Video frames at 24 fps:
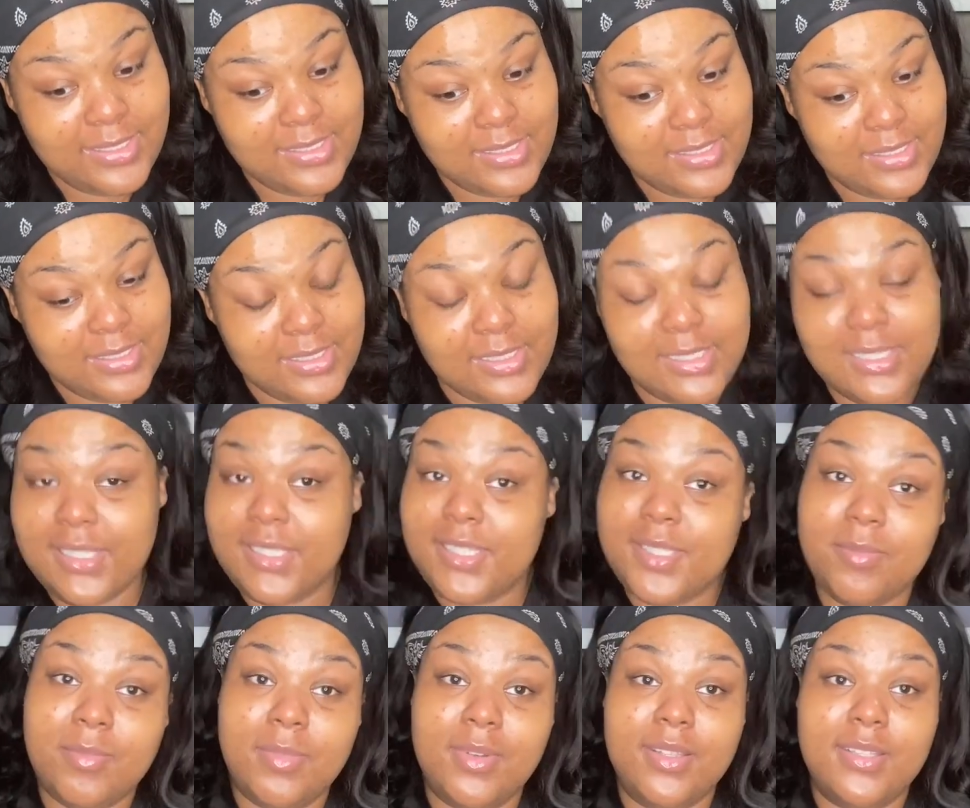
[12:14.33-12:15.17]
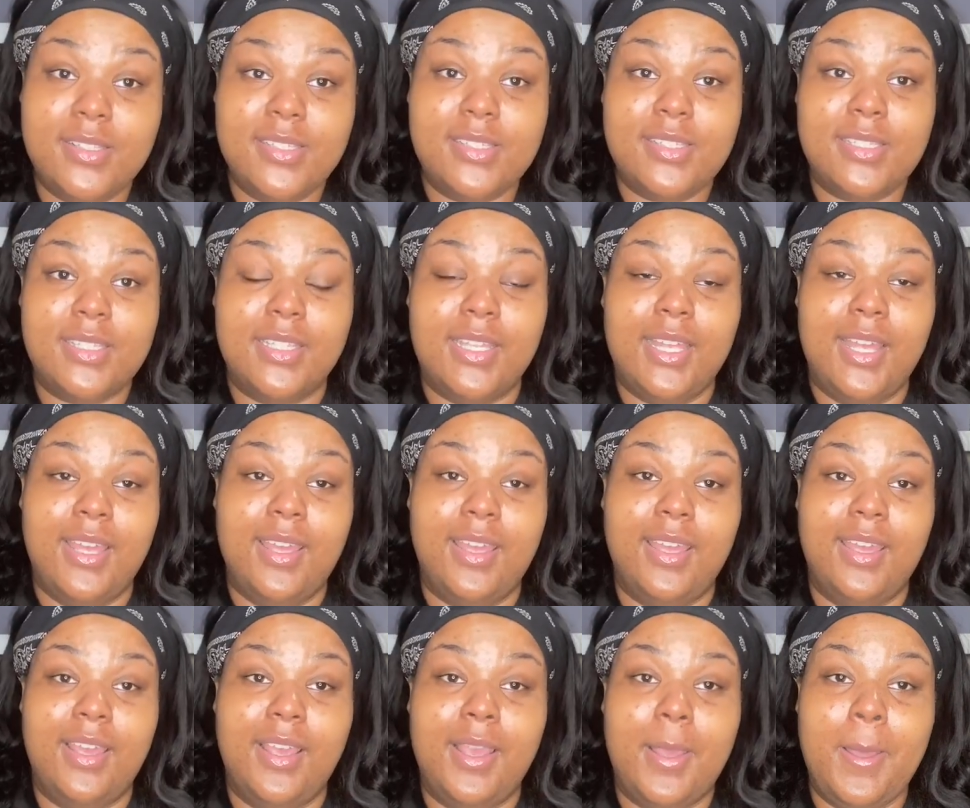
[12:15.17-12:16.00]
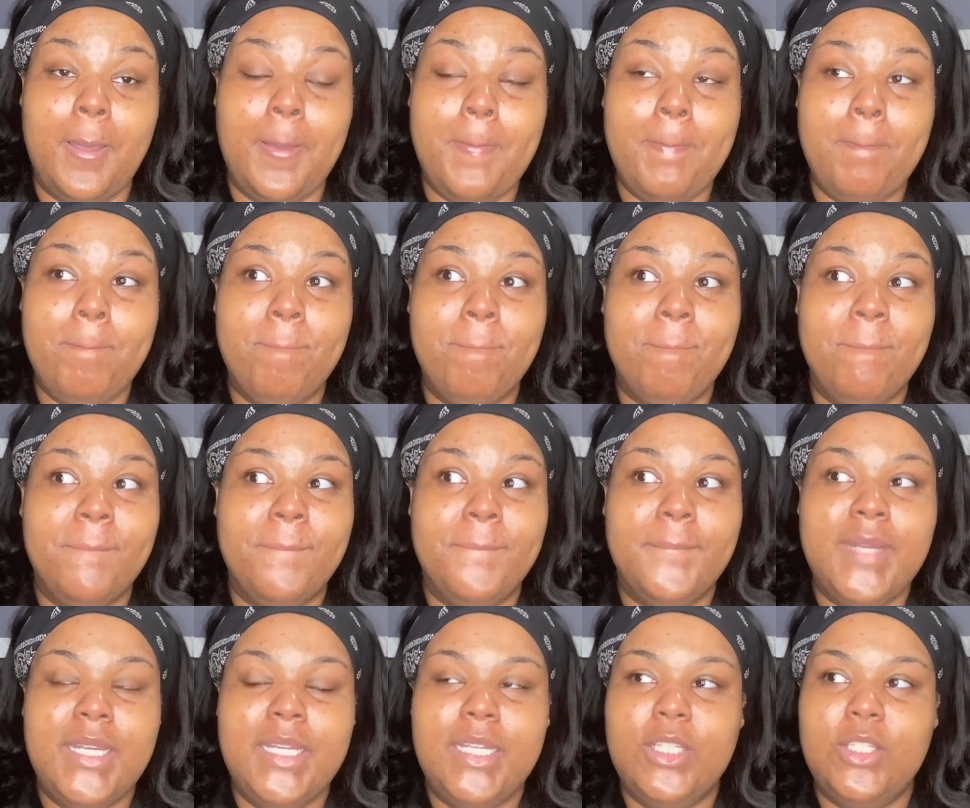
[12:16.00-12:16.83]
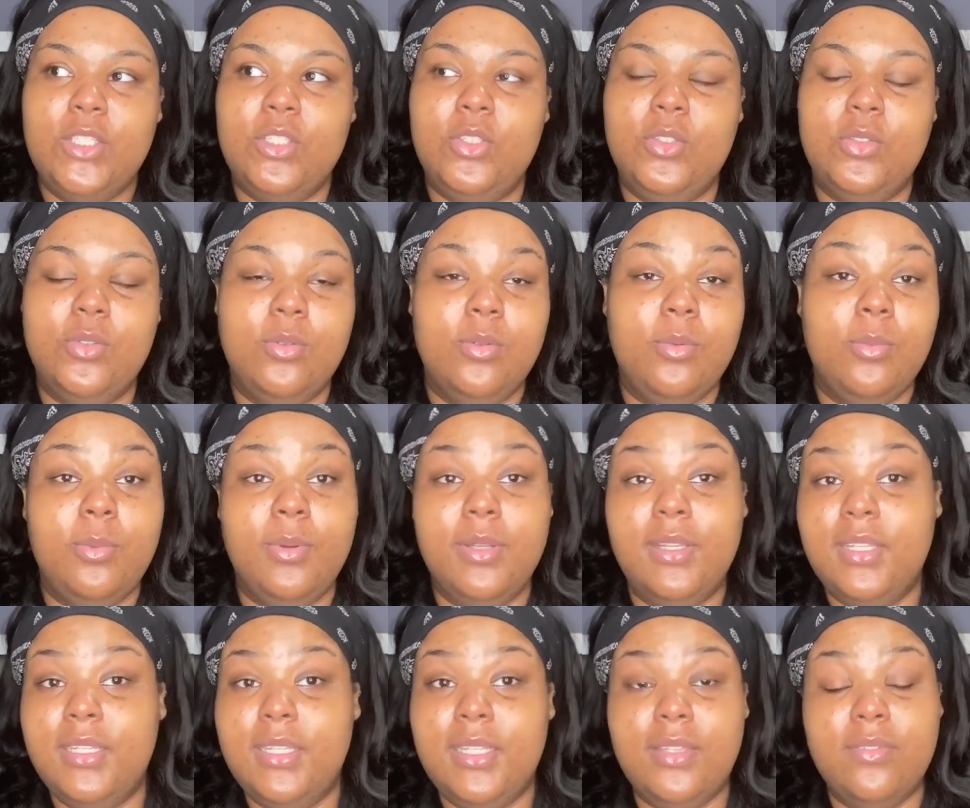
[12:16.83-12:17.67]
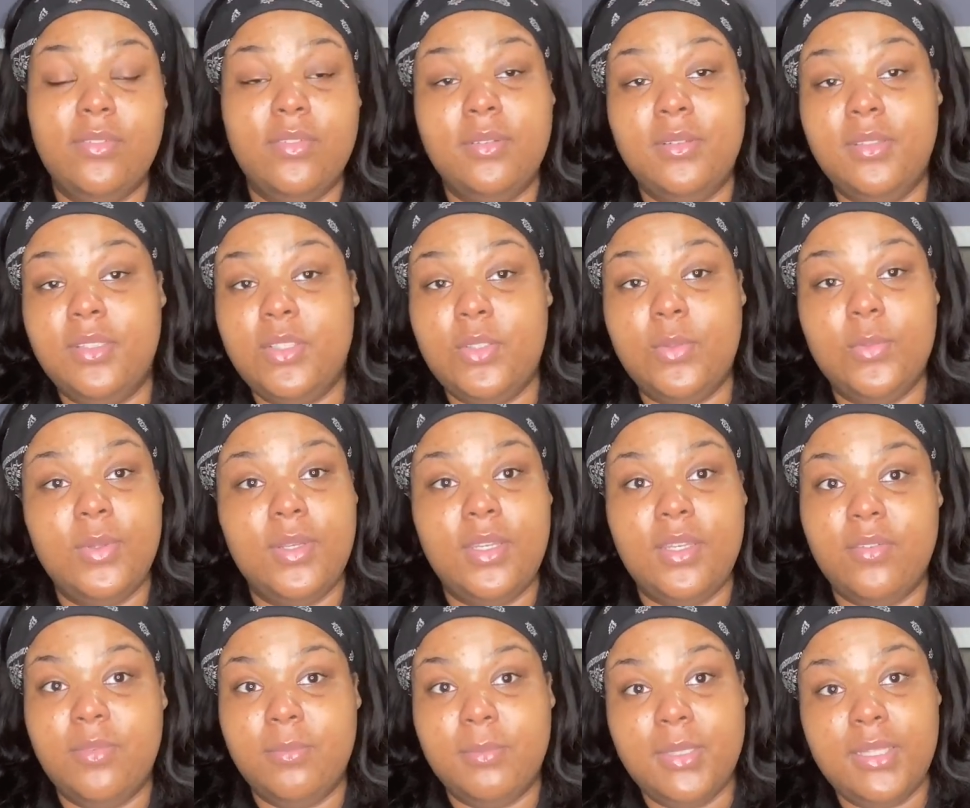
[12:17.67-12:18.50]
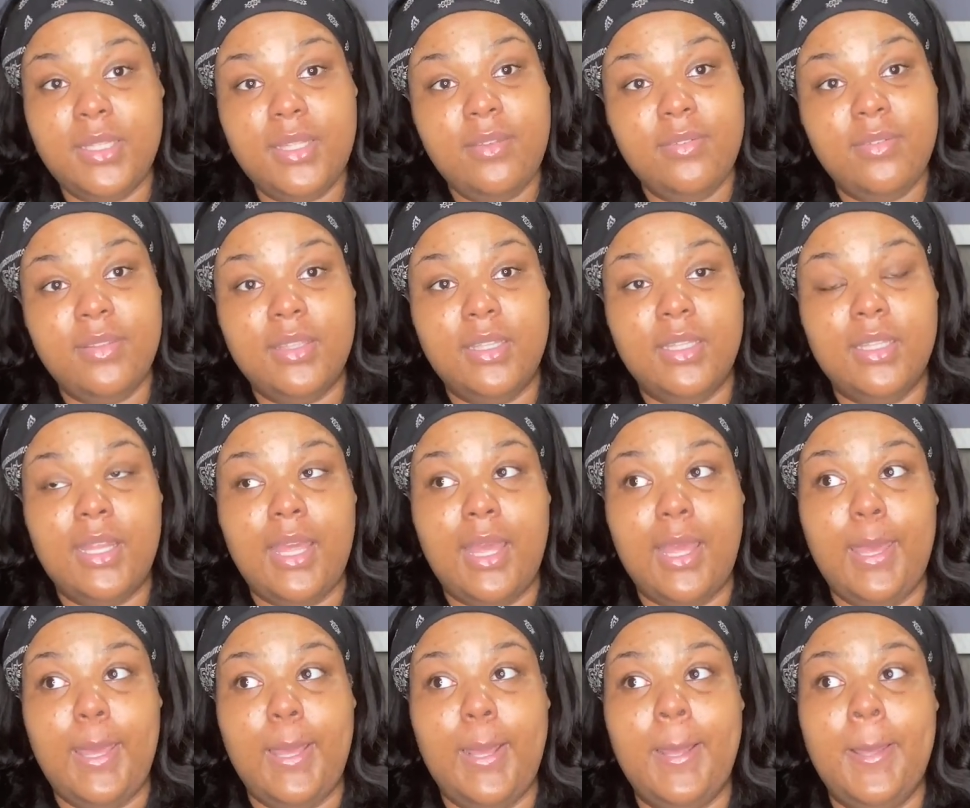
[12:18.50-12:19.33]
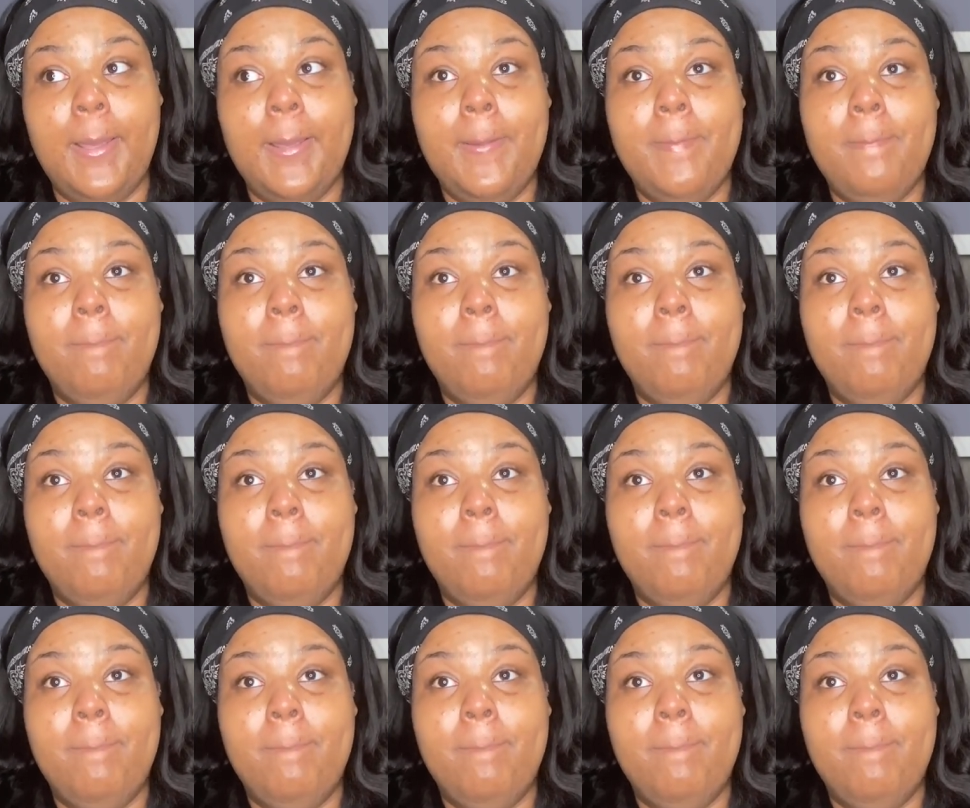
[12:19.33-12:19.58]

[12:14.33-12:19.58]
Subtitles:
6 months. Like you wouldn't even believe it. Like